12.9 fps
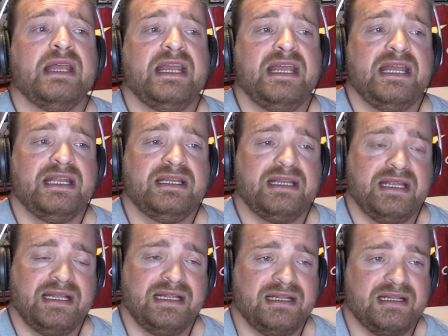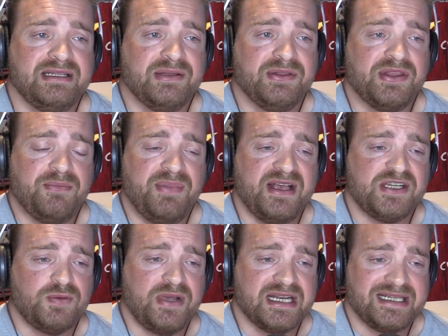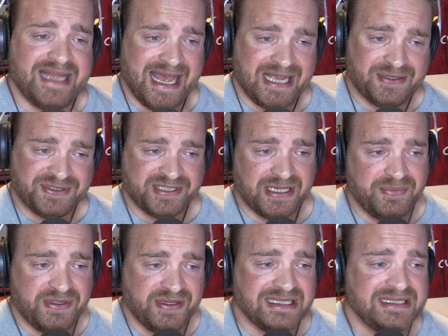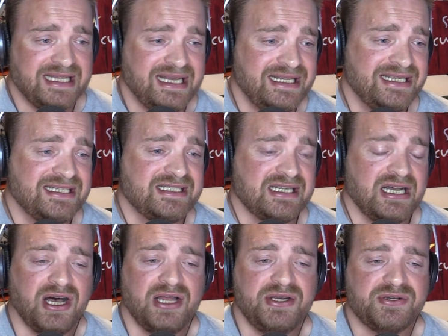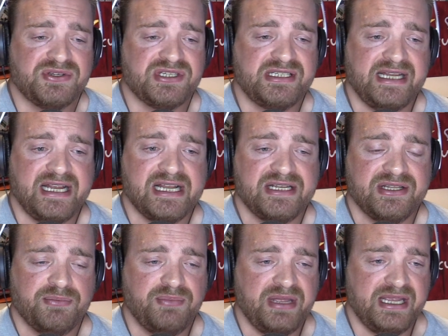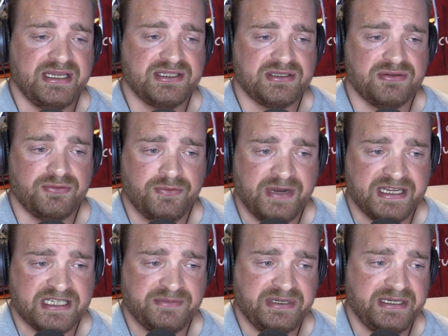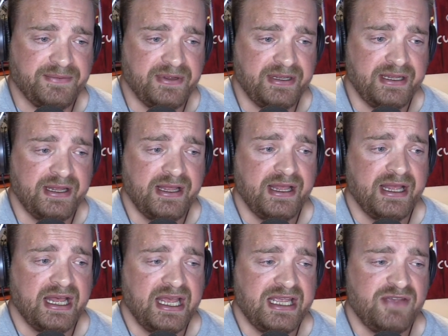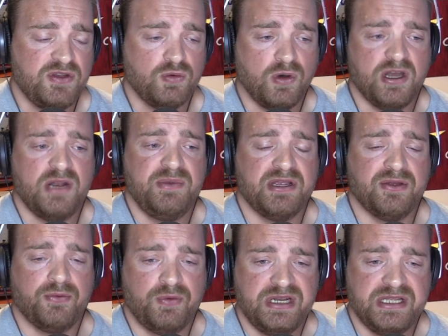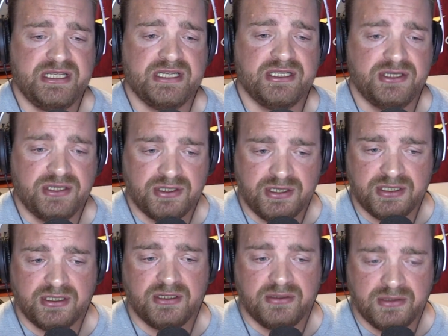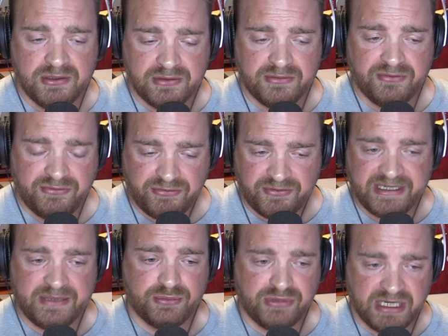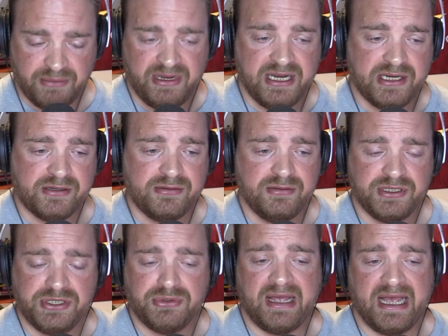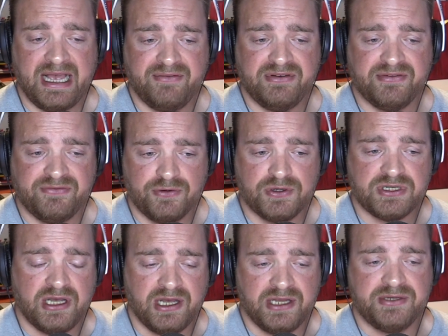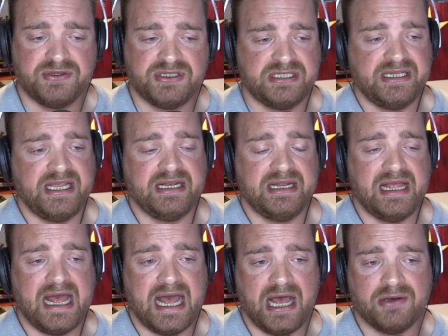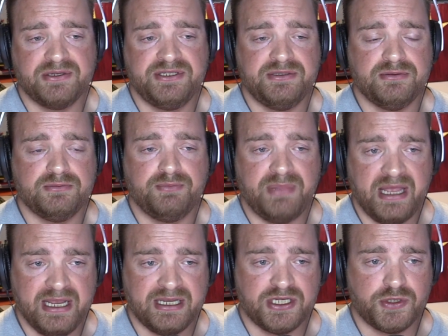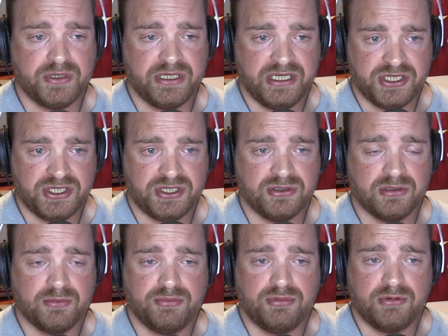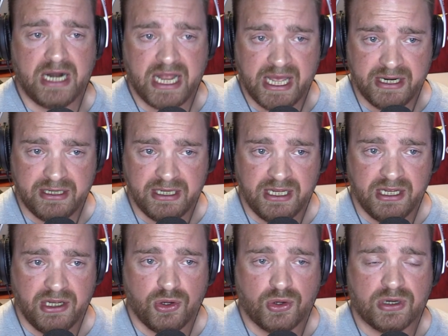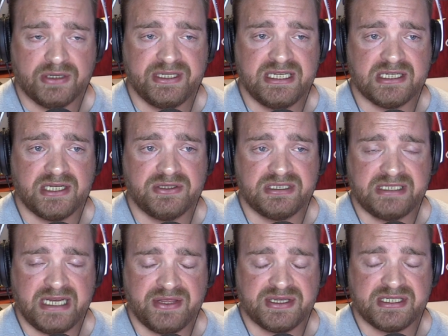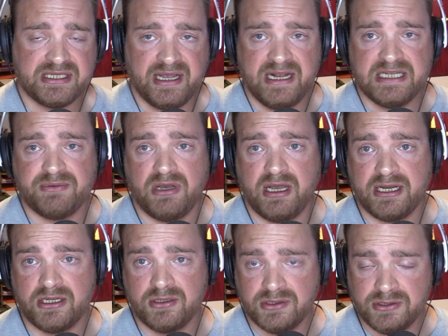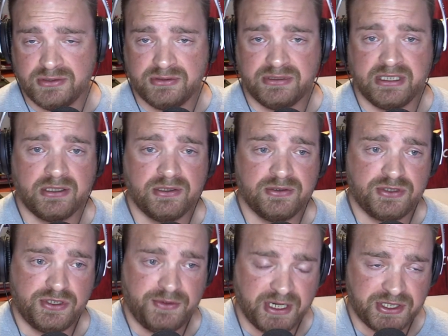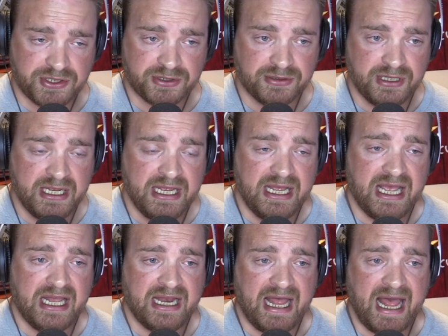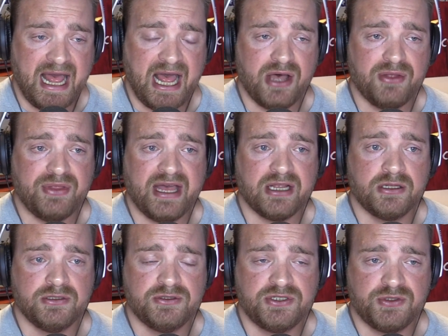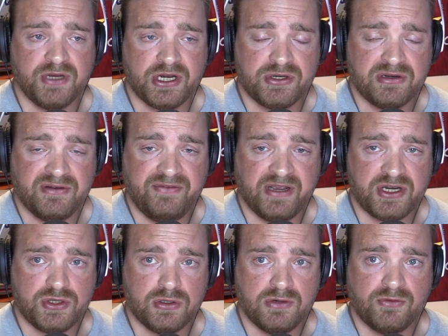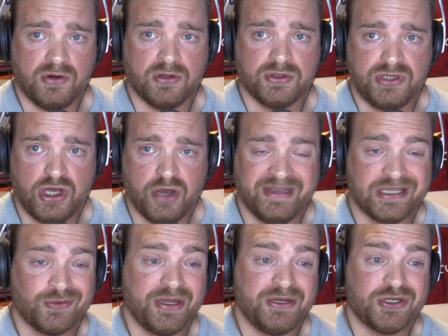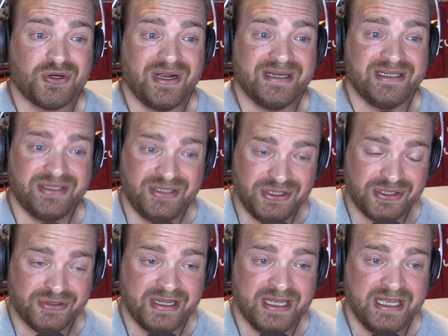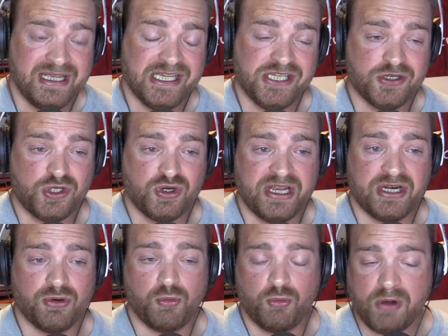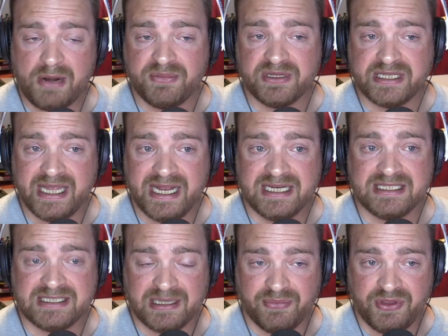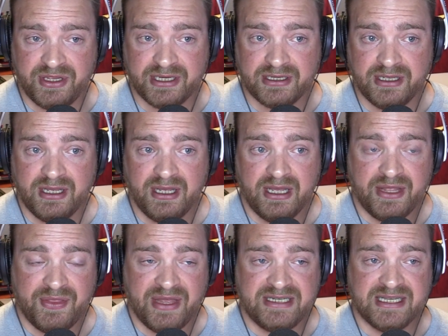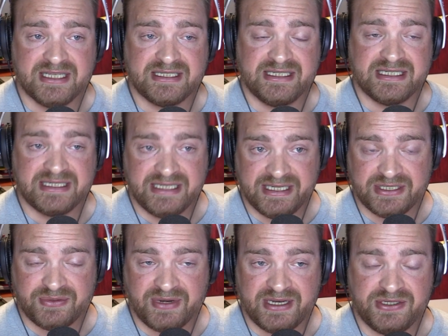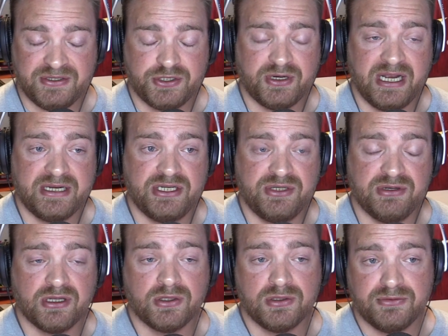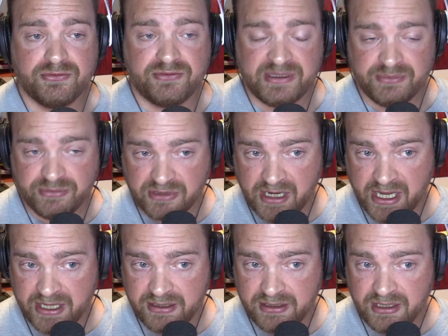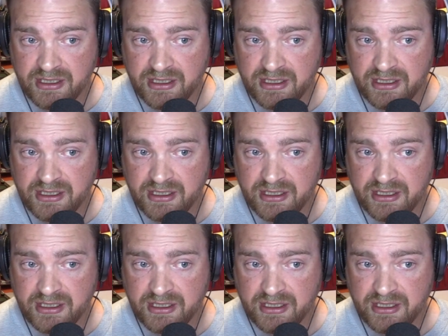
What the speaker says: in the best way to tackle something like that is to understand the base recipe. If you want to be a really good gluten-free bread baker, you have to first understand how to bake traditional bread, or at least understand the science behind gluten and gluten structure and how that gluten structure affects your overall dough. Because what you're trying to do is you're trying to replicate something that doesn't exist, right? You're trying to do a gluten-free bread